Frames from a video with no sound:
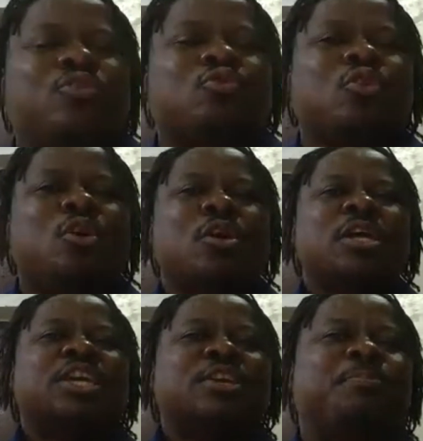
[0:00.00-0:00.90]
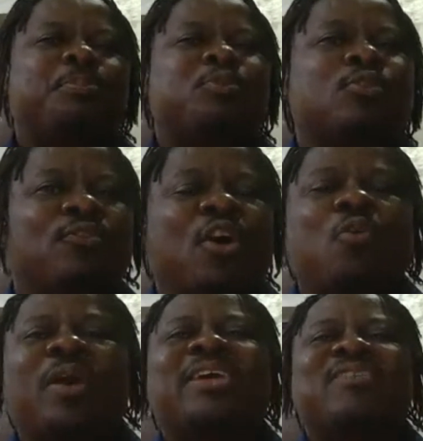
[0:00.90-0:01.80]
you improve or
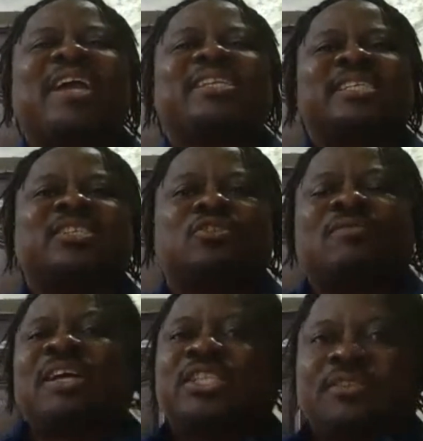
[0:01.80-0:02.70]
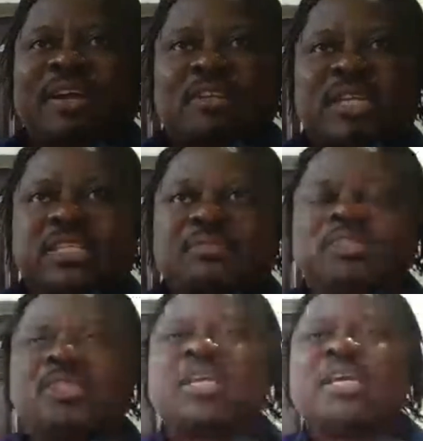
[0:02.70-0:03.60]
whatever it is you have achieved at under
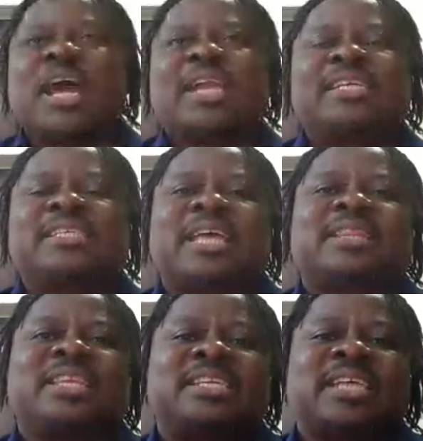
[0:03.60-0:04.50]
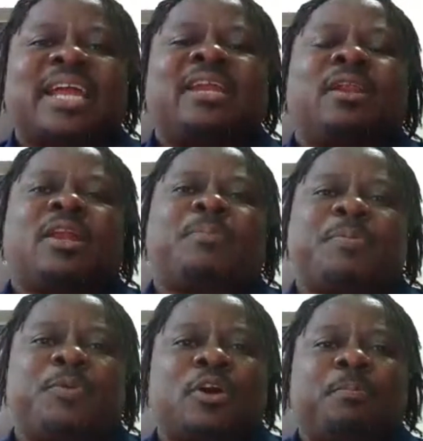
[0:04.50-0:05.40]
17. And these are things that a lot of
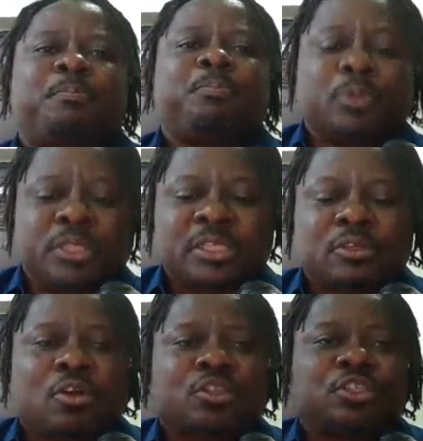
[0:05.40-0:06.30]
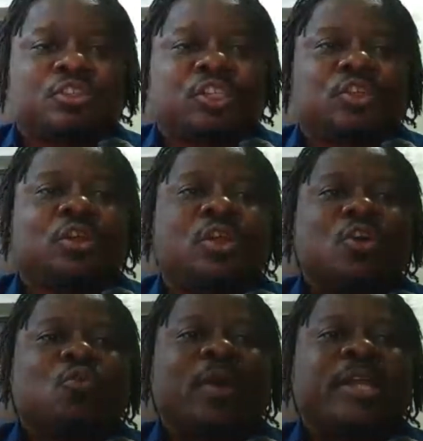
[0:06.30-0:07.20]
people don't put into consideration
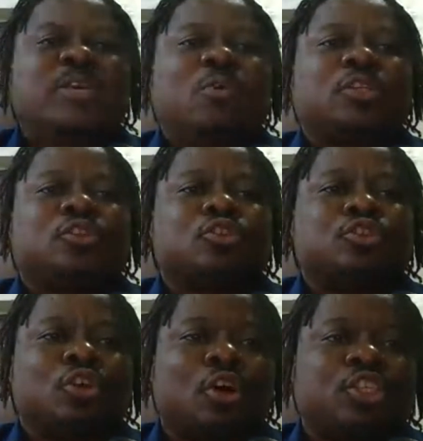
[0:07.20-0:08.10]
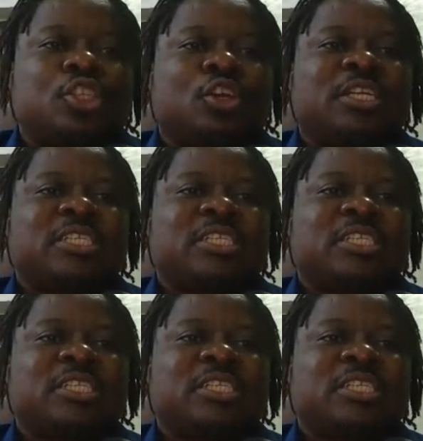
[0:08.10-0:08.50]
when they want to judge the under